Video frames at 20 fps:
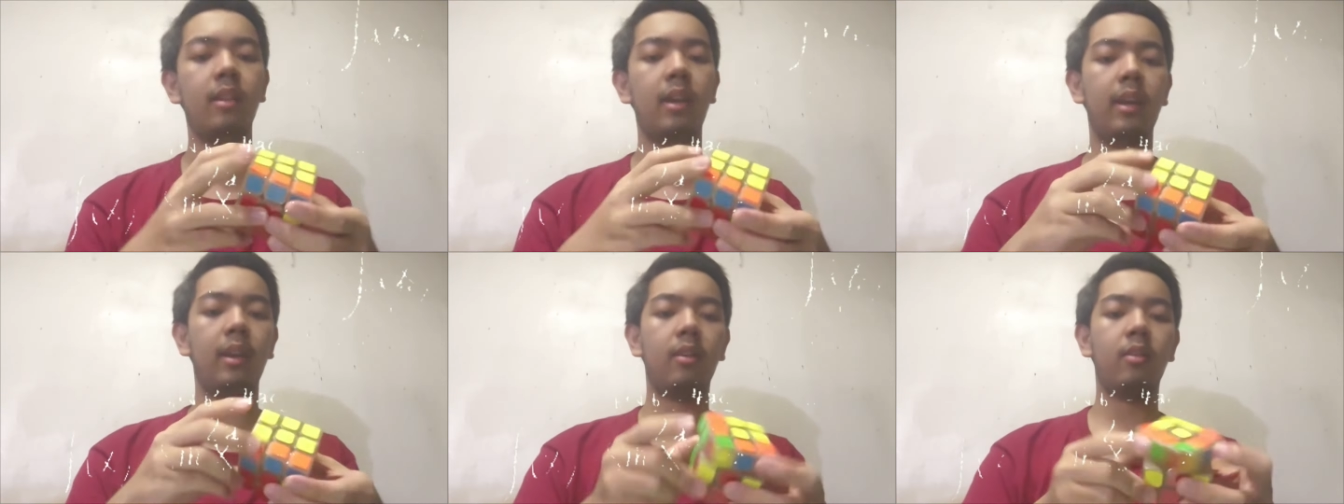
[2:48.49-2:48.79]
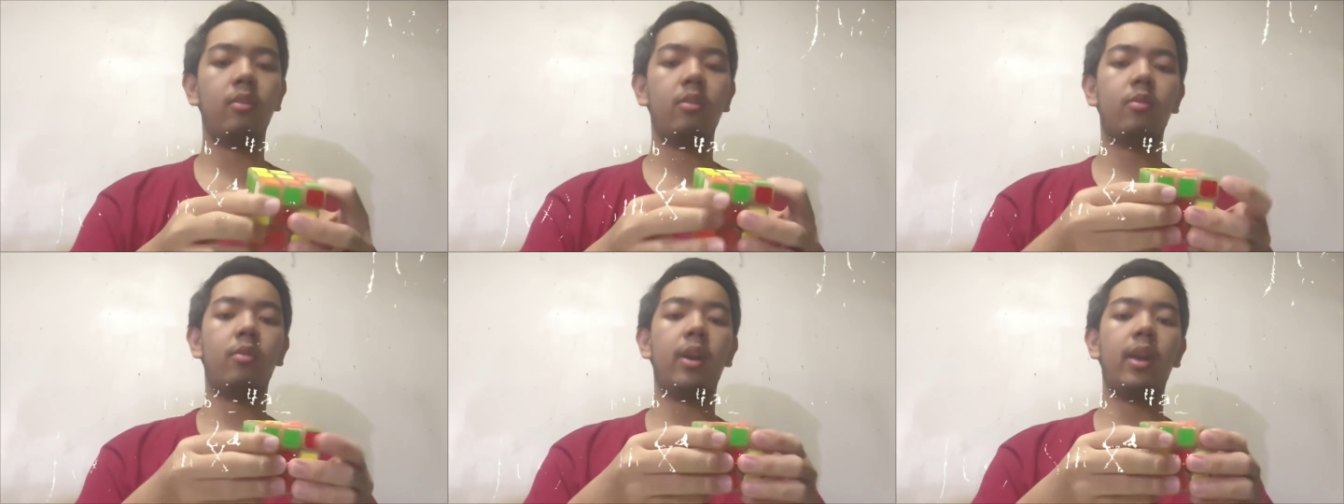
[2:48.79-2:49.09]
Like
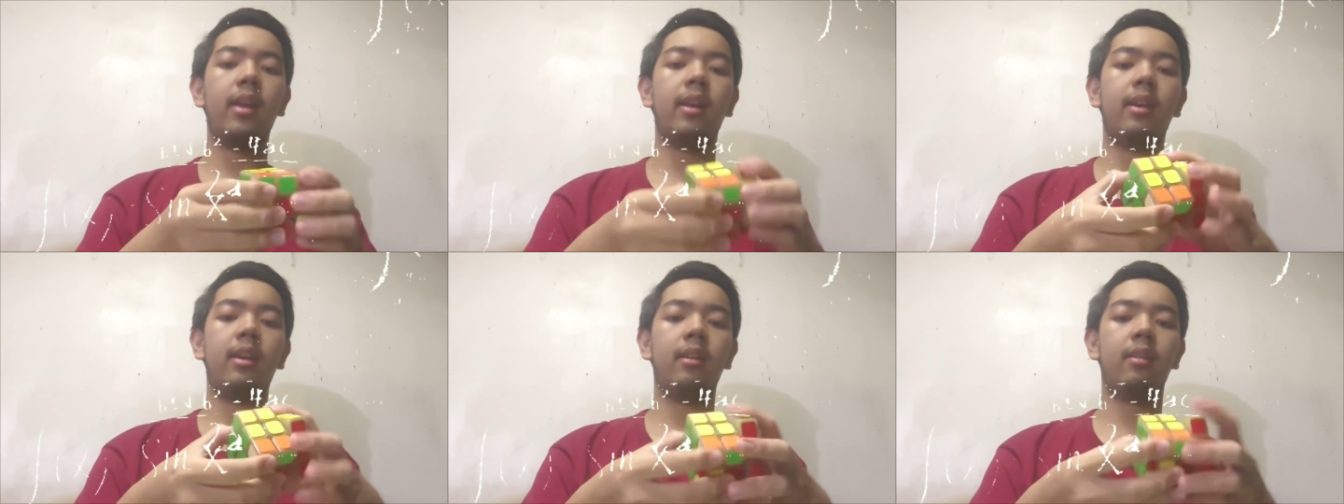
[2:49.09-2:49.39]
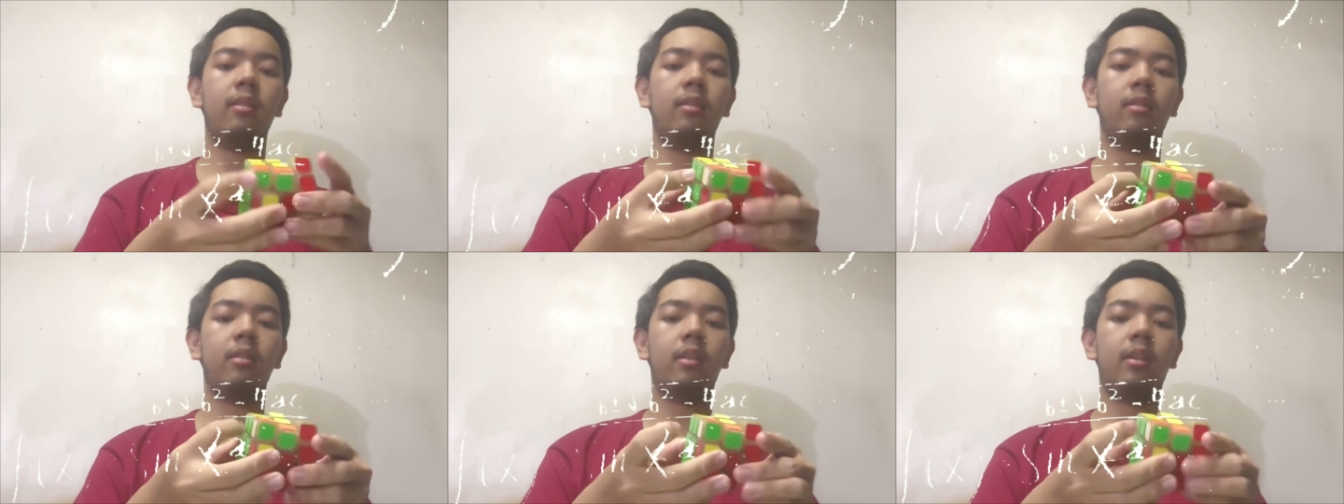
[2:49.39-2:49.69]

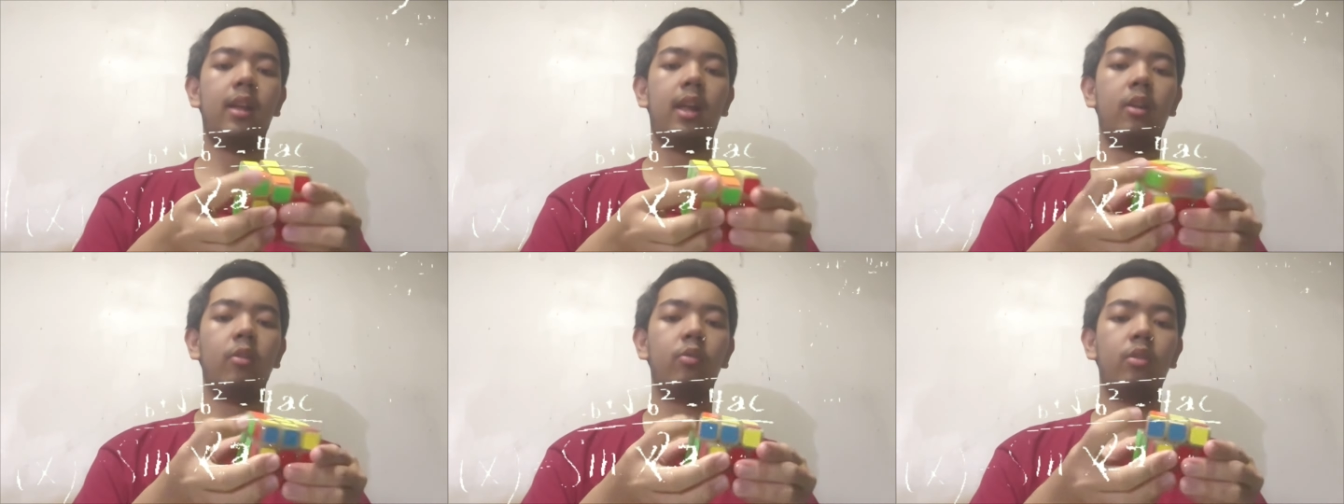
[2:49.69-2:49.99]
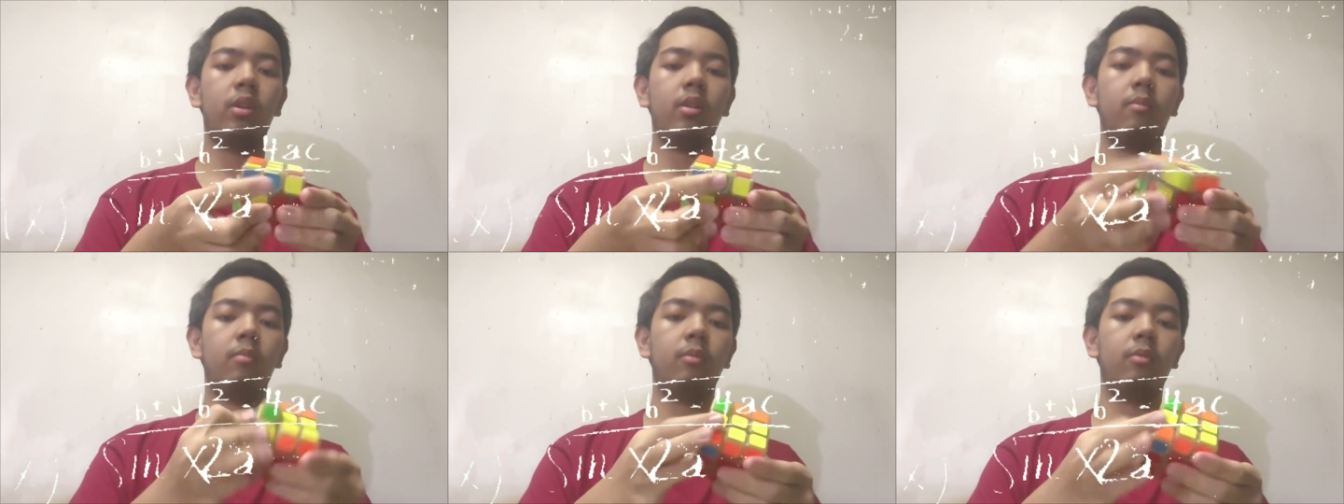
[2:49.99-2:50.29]
creating an
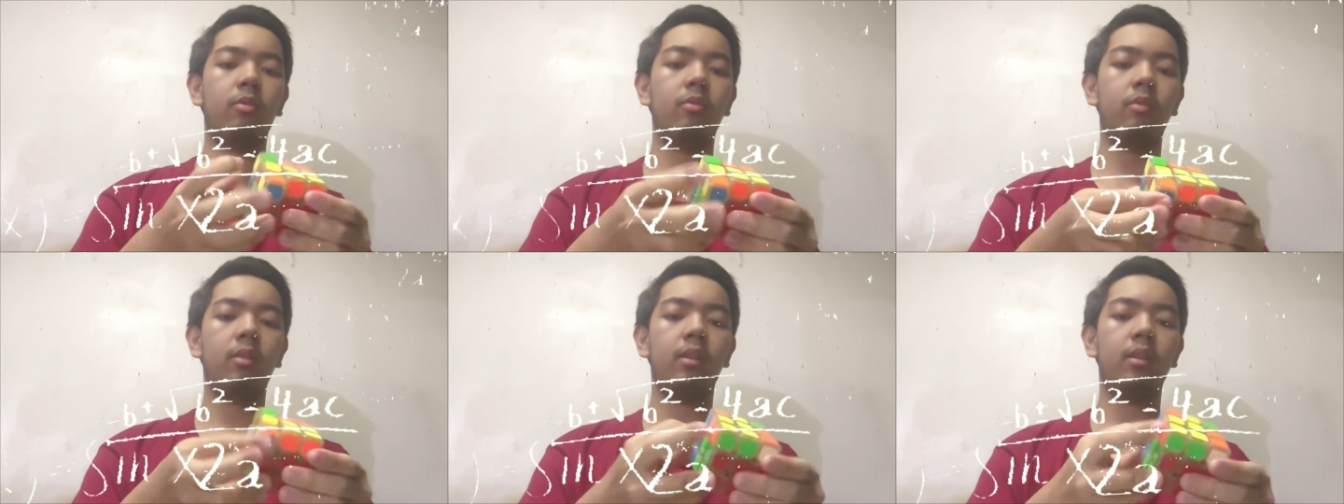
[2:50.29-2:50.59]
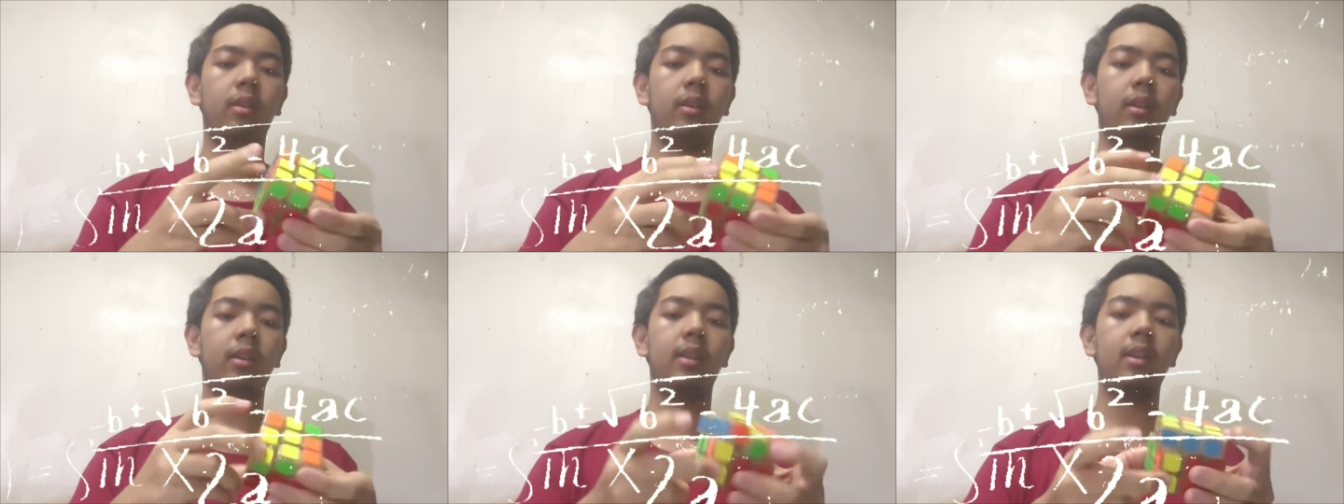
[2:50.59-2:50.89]
algorithm
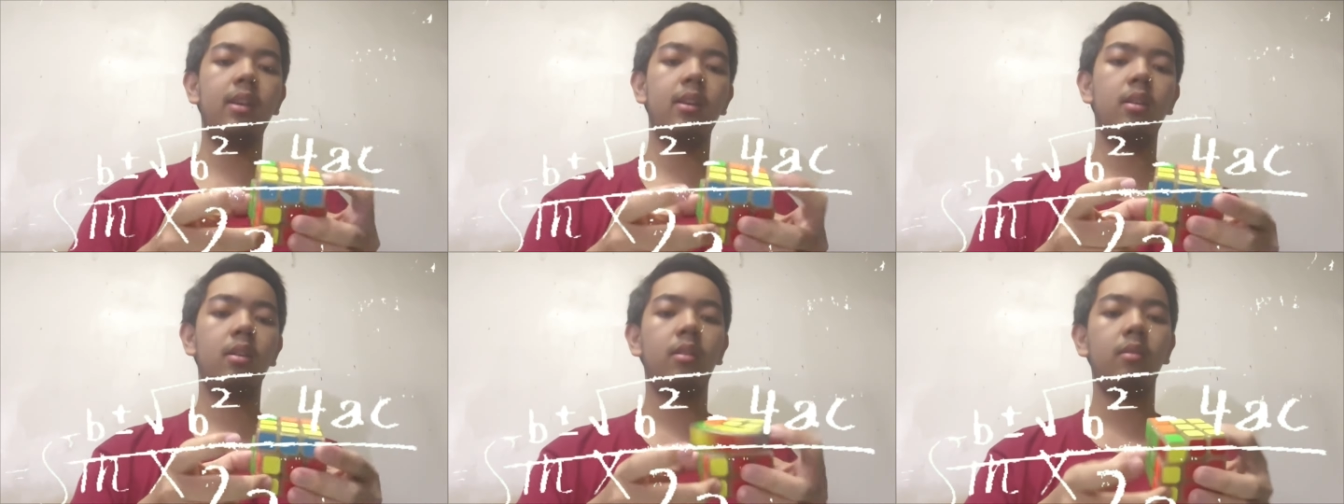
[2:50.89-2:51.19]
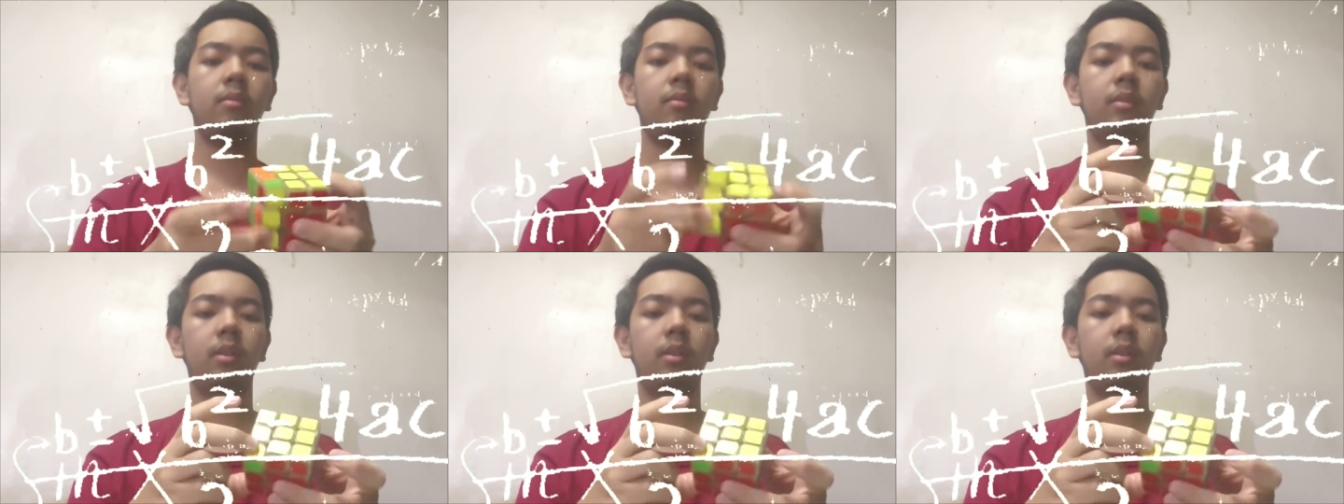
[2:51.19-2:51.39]
here,